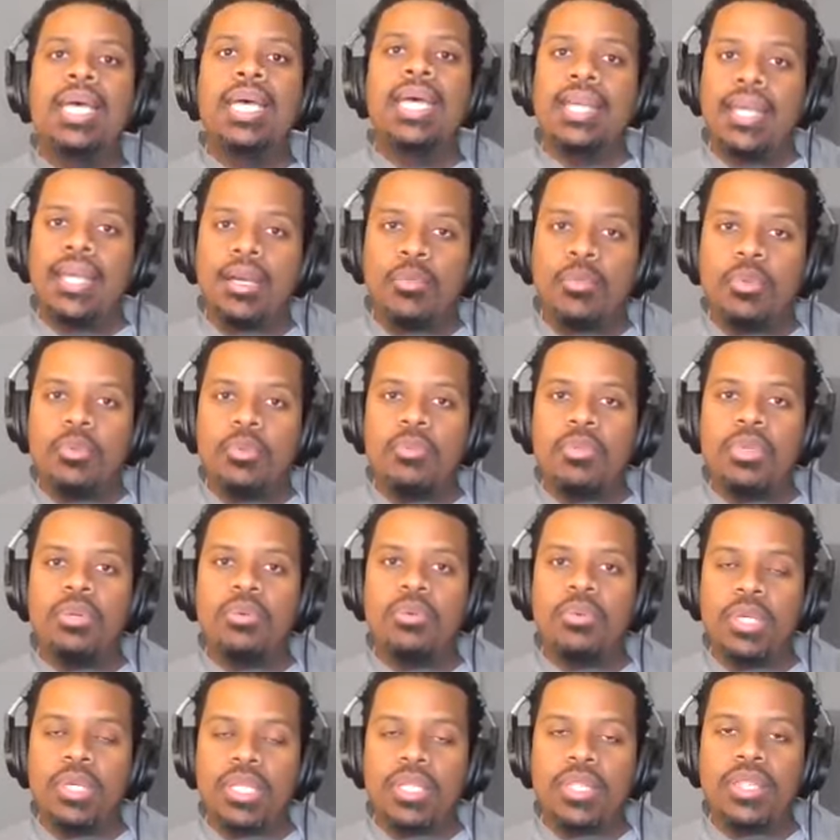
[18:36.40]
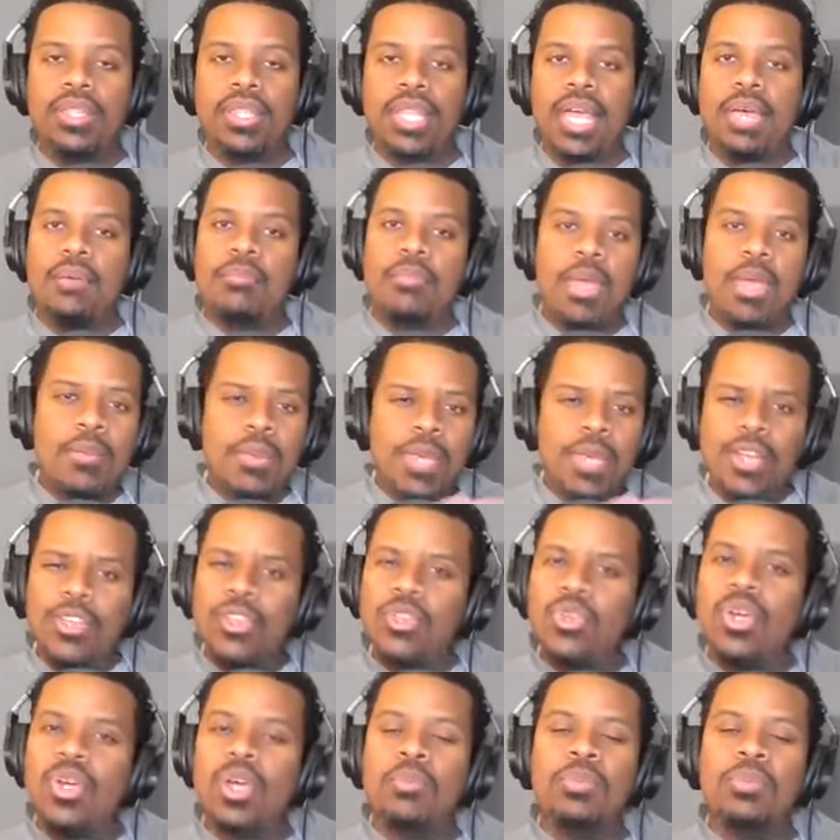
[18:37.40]
and helping me with that. Maybe I'll
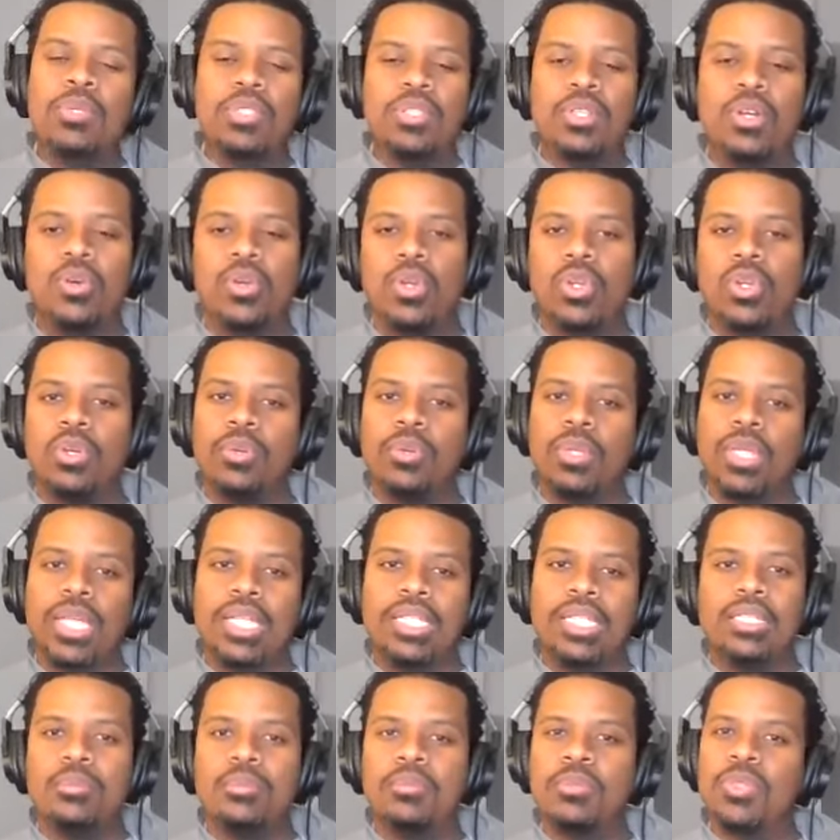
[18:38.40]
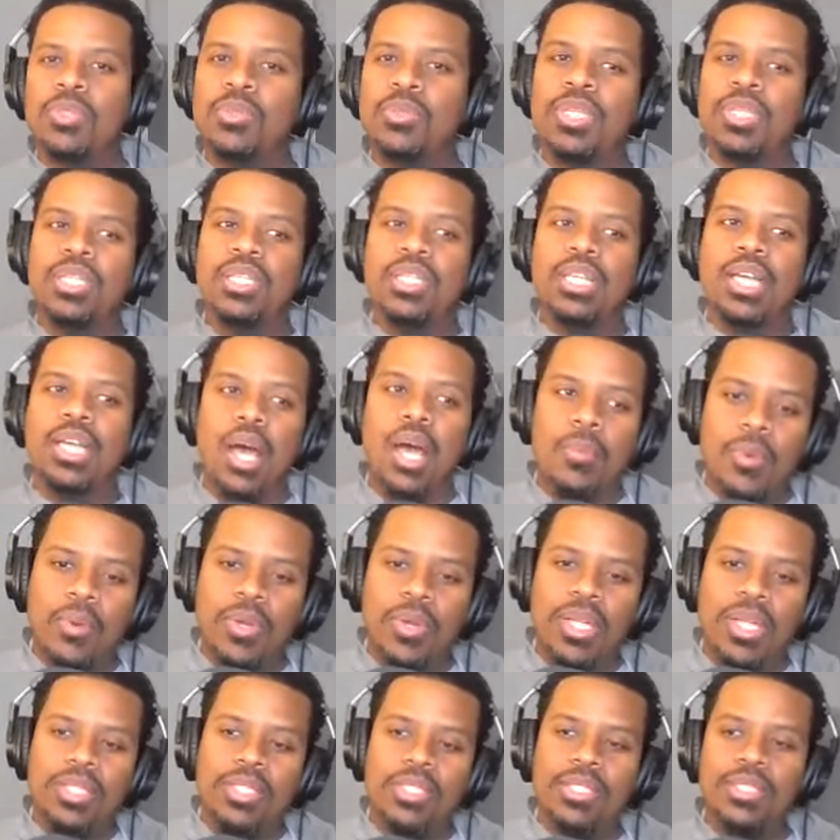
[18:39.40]
do an episode on the relationship between
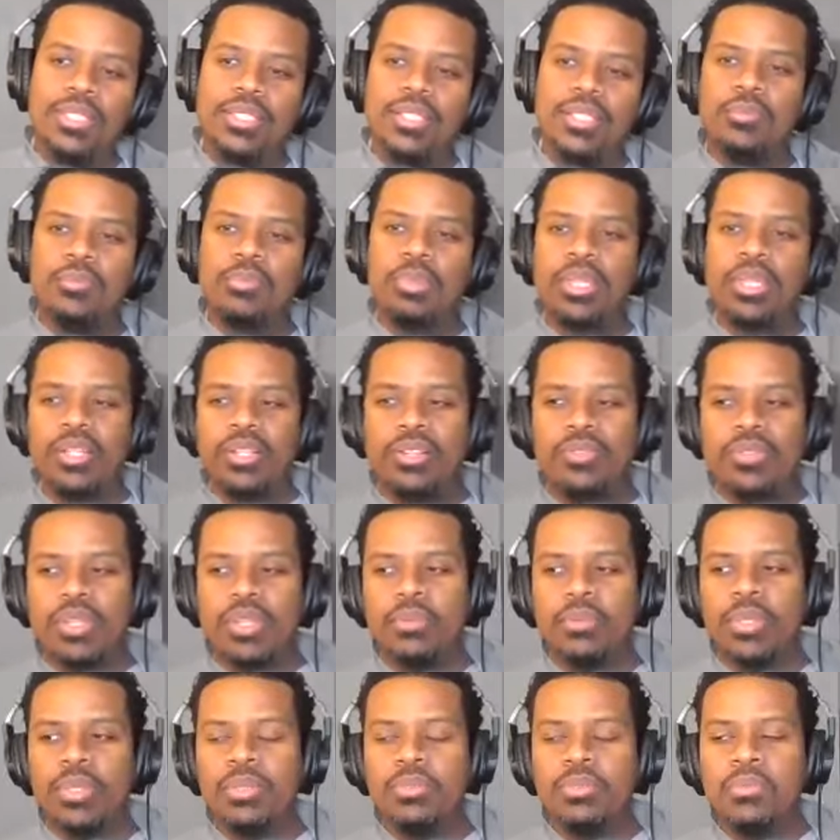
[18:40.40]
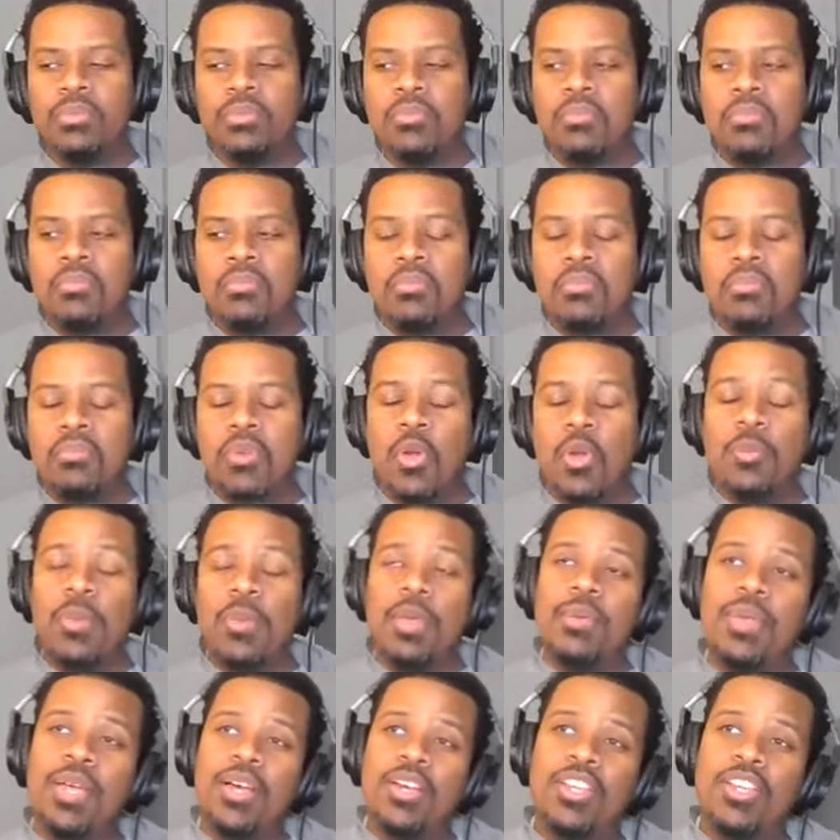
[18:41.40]
operations and player development, or
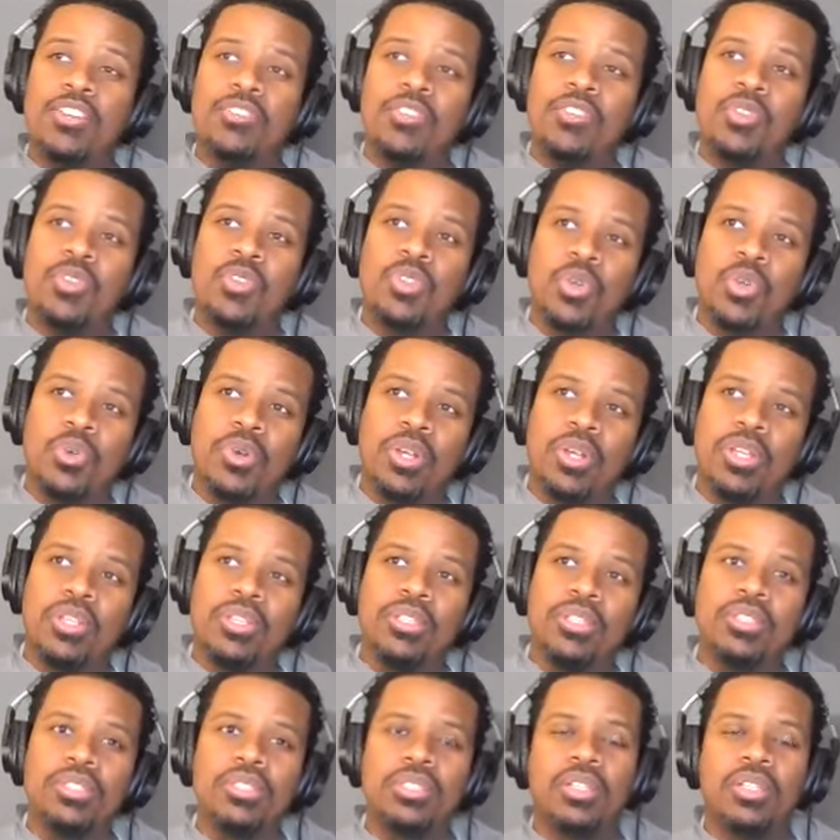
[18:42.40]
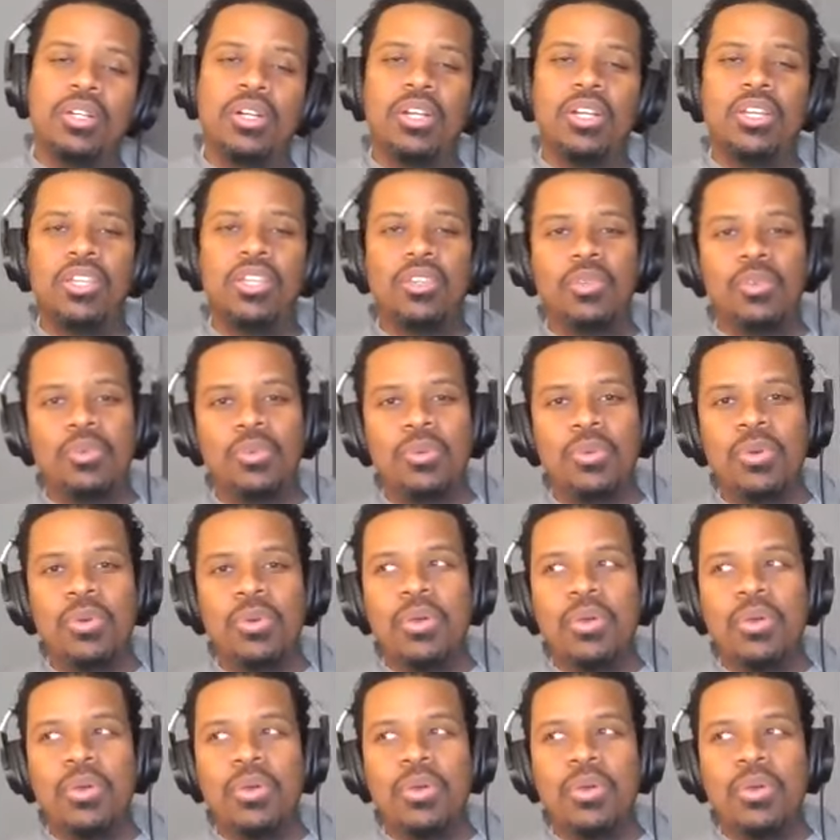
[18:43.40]
maybe I'll interview Tori or Q.